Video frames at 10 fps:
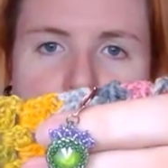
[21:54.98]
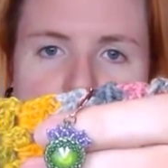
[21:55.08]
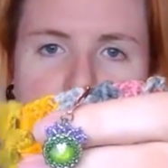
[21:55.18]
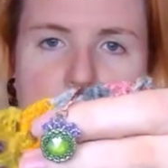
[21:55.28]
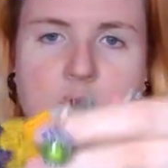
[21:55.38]

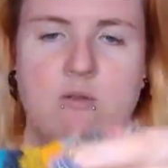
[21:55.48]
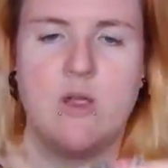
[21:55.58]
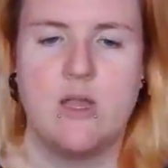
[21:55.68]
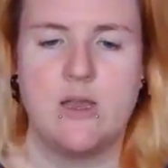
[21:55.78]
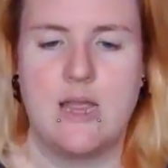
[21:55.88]
that my
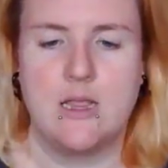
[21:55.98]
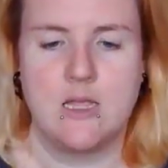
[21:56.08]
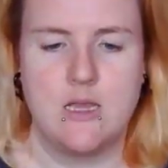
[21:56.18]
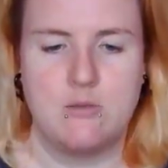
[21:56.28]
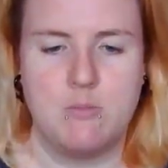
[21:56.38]
friend
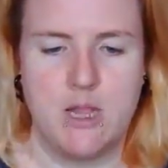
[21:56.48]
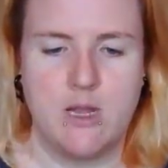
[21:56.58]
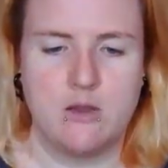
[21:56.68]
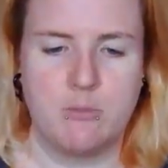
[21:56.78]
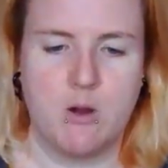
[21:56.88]
Aileen
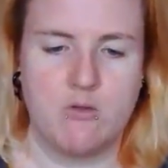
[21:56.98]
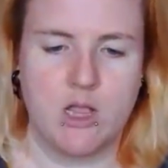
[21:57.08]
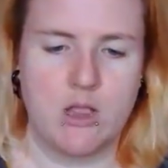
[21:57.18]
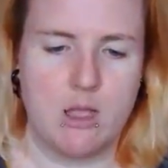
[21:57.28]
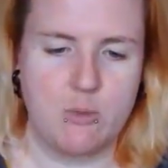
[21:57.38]
made as part of a
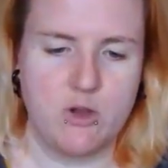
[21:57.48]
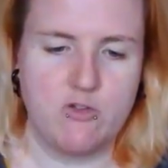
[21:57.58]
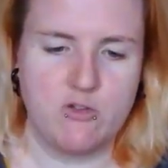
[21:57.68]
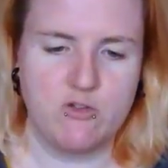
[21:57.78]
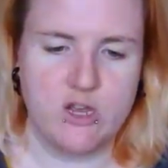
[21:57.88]

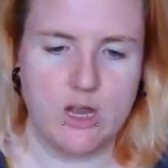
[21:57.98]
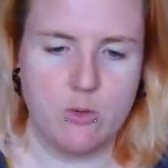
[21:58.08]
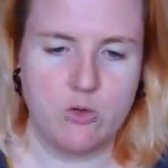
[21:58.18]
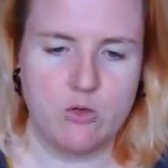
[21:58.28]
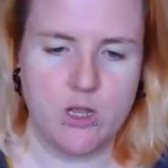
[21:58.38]
collaboration she and I
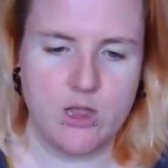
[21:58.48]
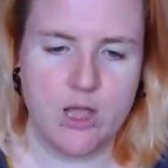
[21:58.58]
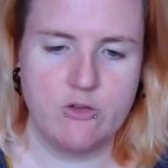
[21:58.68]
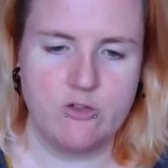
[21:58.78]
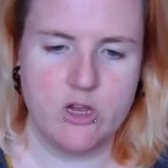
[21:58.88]
were doing
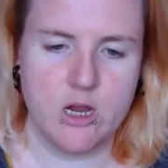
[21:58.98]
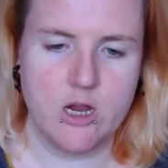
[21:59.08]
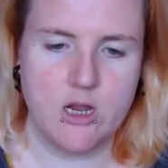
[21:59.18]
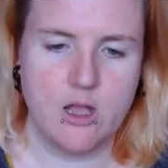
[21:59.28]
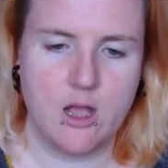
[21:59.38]
last
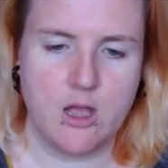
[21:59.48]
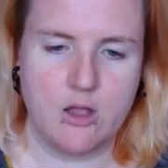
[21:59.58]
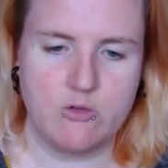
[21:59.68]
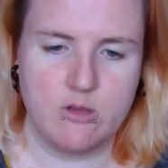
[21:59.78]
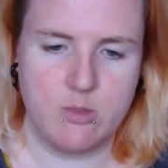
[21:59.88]
year.
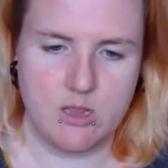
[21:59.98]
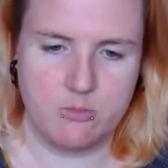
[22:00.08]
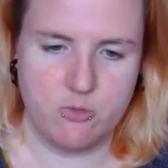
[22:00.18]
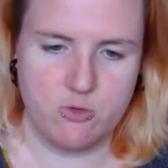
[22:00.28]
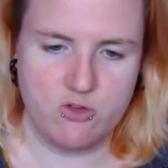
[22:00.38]
She made the
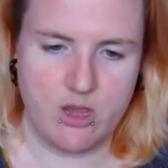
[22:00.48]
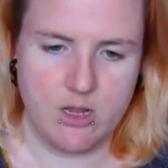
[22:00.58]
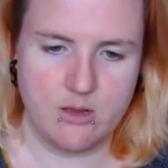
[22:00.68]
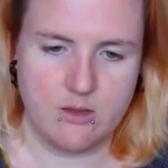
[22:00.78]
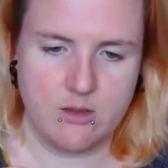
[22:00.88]

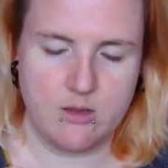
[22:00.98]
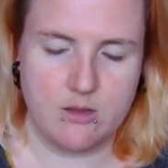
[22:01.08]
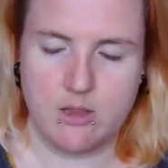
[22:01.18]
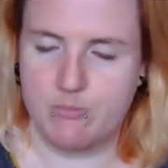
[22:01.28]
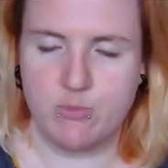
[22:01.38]

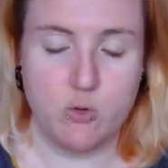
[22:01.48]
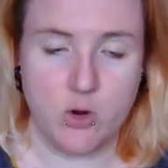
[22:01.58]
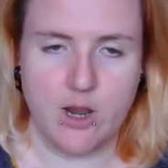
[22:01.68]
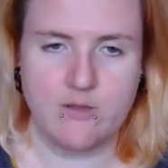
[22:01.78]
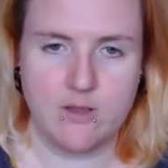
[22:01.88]

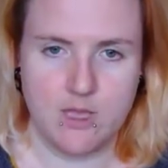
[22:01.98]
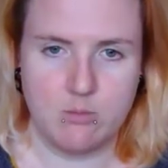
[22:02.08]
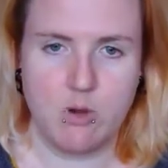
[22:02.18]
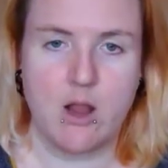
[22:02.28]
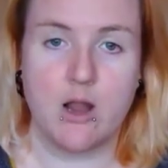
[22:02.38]
progress
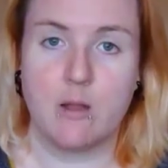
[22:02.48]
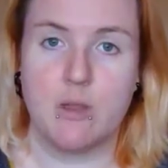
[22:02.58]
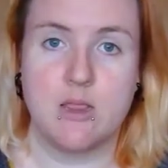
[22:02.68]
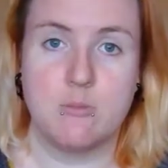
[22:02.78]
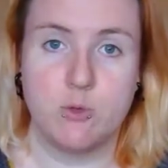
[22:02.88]
keeper and I
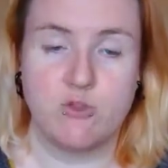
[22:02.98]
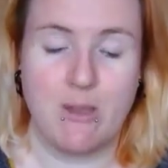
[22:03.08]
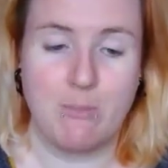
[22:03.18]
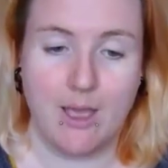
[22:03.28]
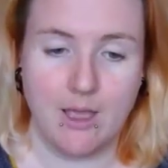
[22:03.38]
made the
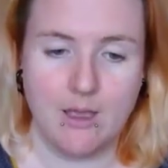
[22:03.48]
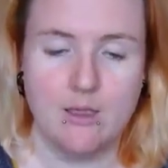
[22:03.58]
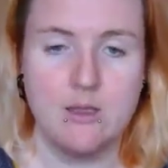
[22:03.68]
project bag,